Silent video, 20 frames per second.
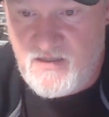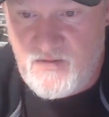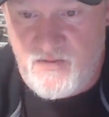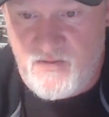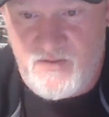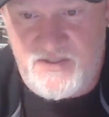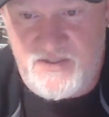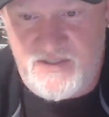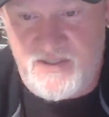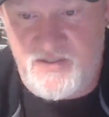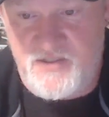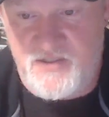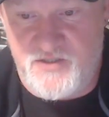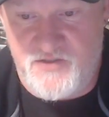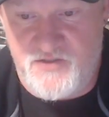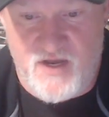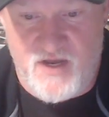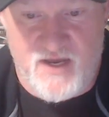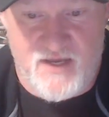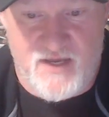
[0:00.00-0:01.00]
Which did you
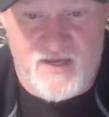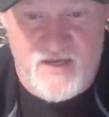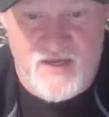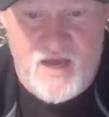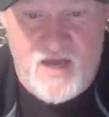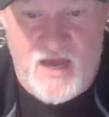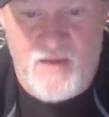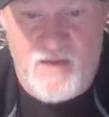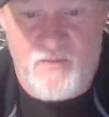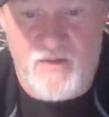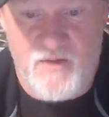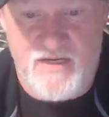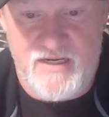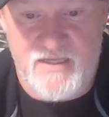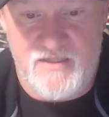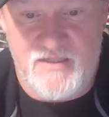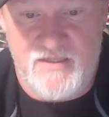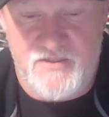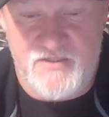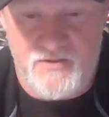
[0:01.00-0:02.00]
try? I went
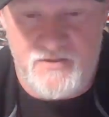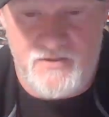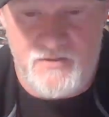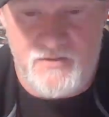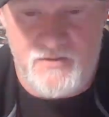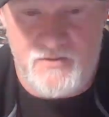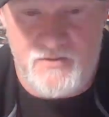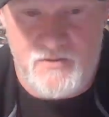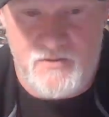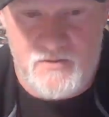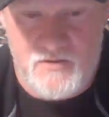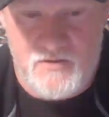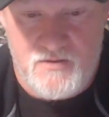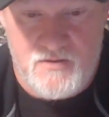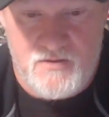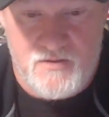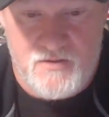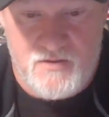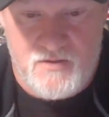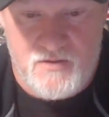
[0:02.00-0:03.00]
into
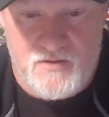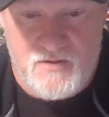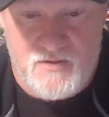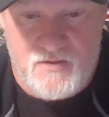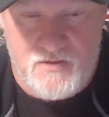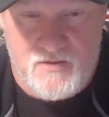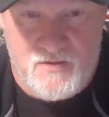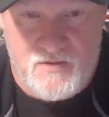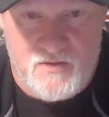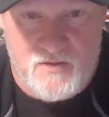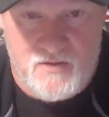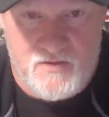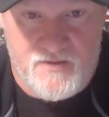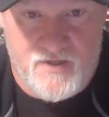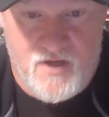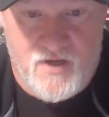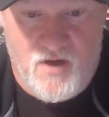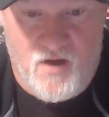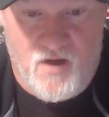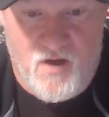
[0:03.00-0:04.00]

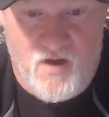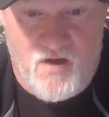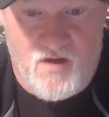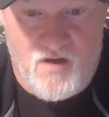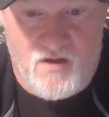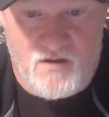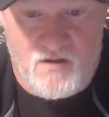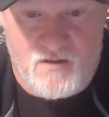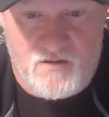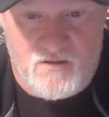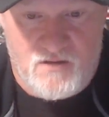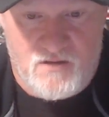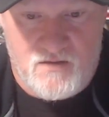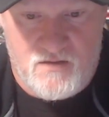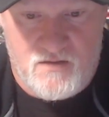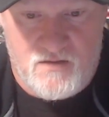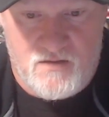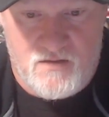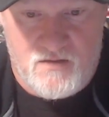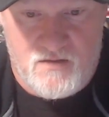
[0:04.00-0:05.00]
the call
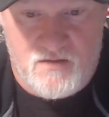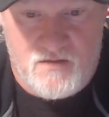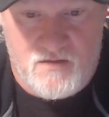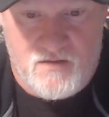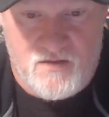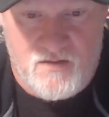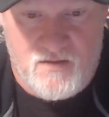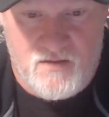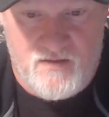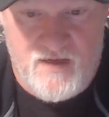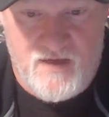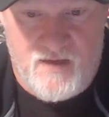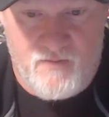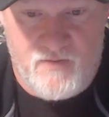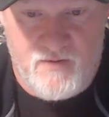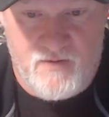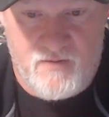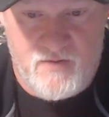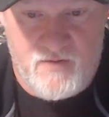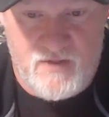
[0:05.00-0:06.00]
that
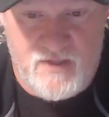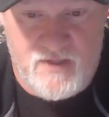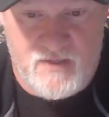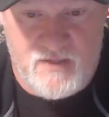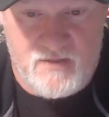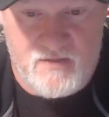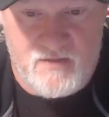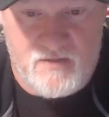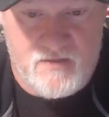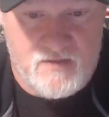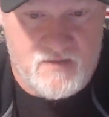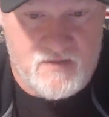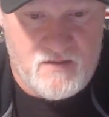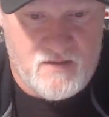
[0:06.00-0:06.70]
we were in